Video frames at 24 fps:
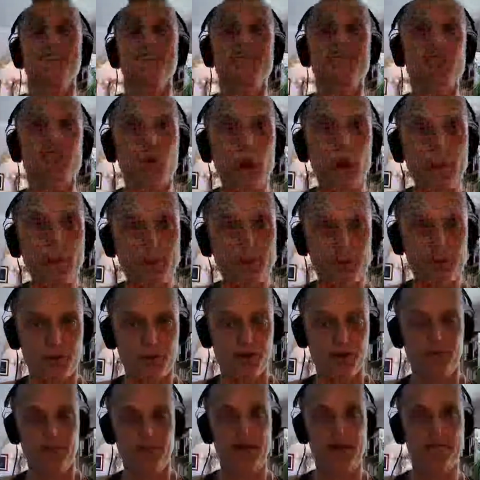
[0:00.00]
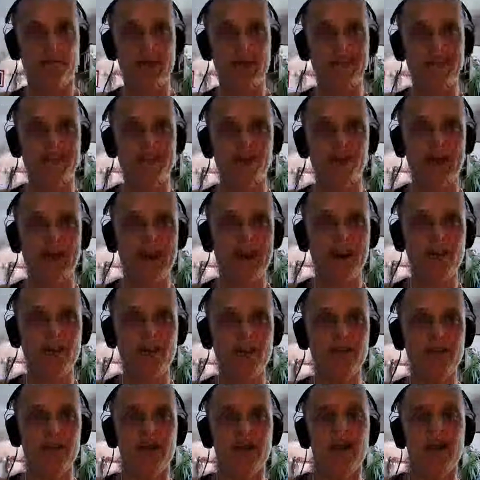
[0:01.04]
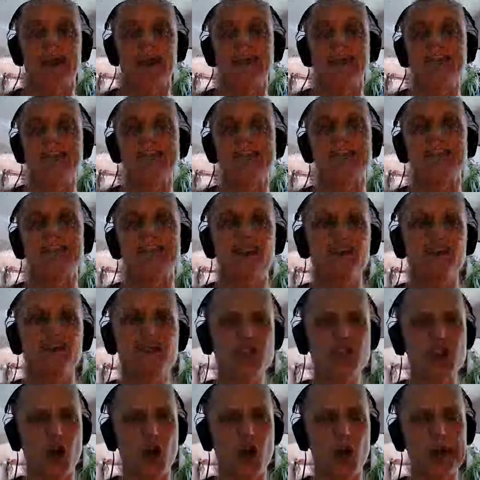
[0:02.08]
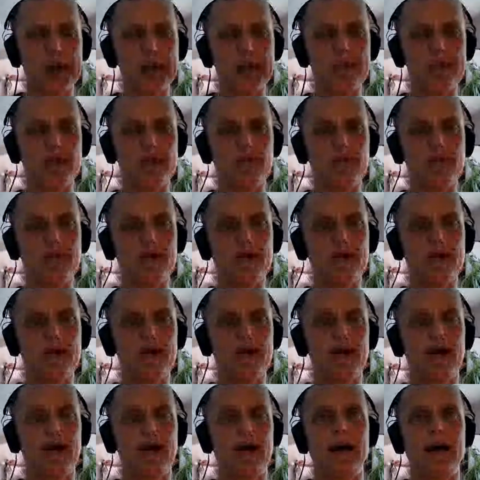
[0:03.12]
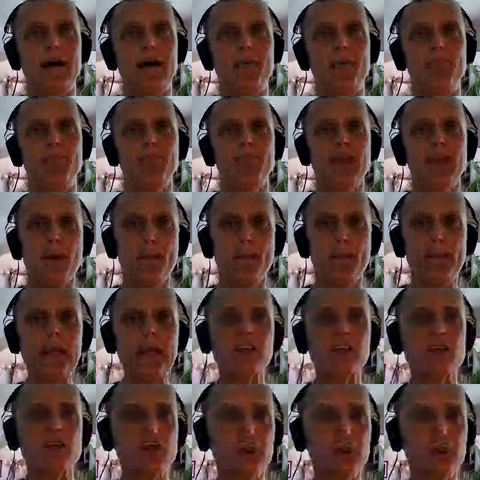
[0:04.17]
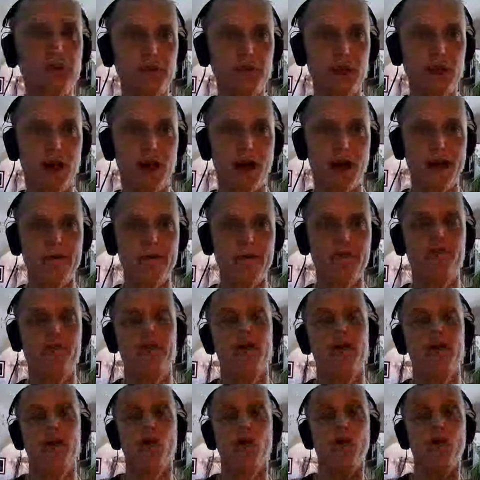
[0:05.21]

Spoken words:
to improve their mental health instead of showing them a picture of life,